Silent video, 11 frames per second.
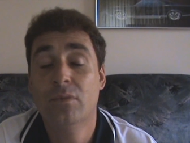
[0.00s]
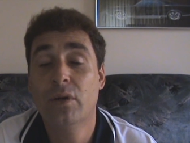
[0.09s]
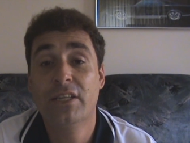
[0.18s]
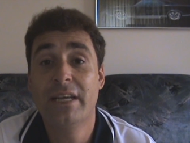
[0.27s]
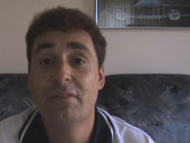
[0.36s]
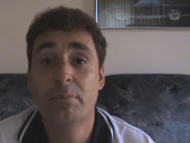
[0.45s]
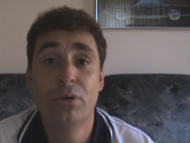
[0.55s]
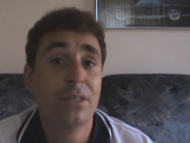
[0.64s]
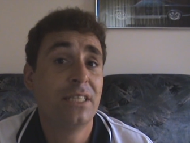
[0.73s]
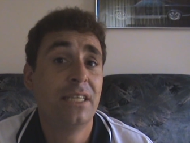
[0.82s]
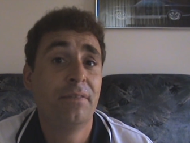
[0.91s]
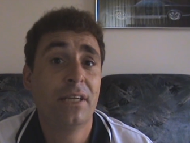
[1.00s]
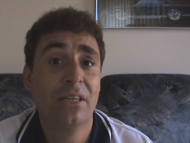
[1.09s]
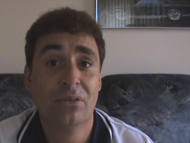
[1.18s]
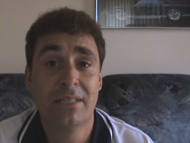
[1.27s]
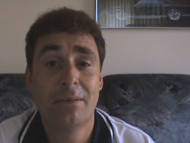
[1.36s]
Well, do you have a birth
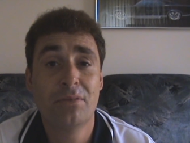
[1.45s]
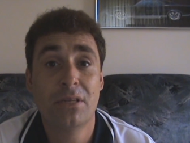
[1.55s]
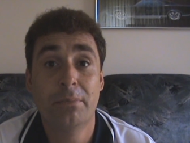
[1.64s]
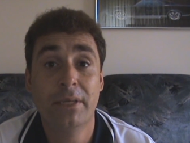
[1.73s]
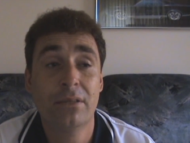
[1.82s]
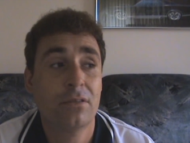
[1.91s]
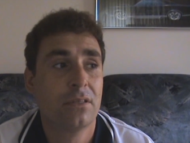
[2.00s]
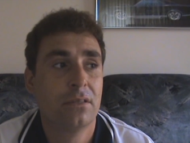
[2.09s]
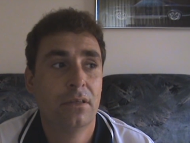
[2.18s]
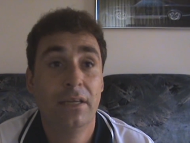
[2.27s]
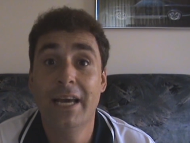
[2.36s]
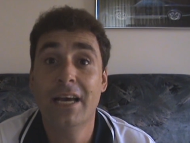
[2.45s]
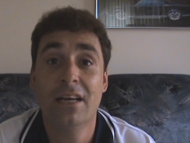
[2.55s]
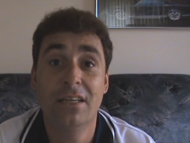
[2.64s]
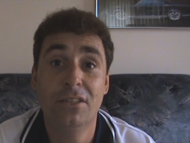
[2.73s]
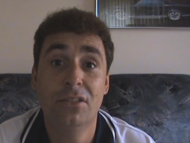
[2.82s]
certificate or some sort of bills?
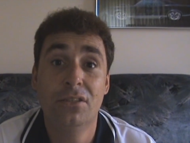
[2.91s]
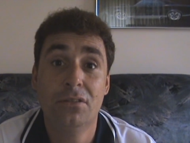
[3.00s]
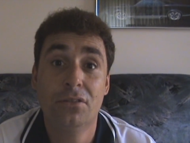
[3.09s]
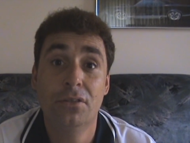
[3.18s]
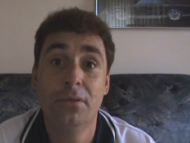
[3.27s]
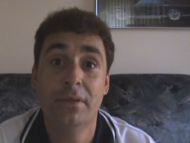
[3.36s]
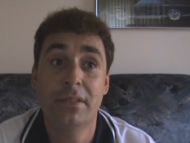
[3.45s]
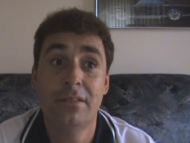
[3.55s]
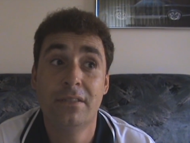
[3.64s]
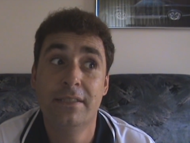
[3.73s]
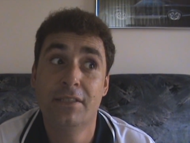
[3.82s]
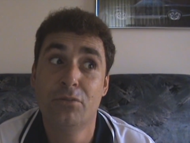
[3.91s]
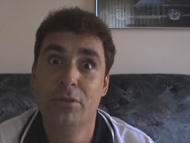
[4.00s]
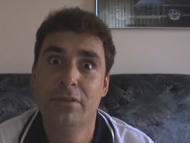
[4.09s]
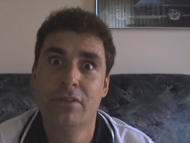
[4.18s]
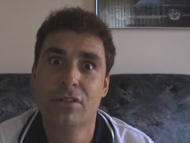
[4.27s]
Yeah, I do, it's in the
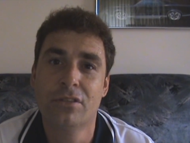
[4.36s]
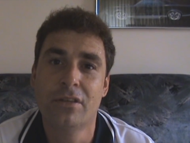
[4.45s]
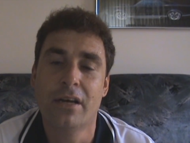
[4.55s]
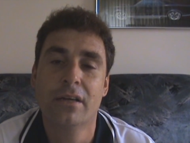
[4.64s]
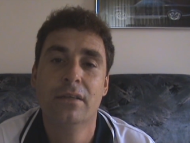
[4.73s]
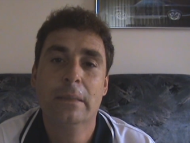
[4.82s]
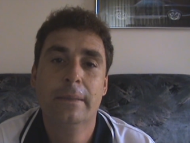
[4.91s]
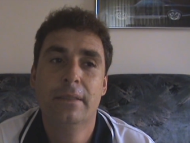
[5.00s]
removalist truck.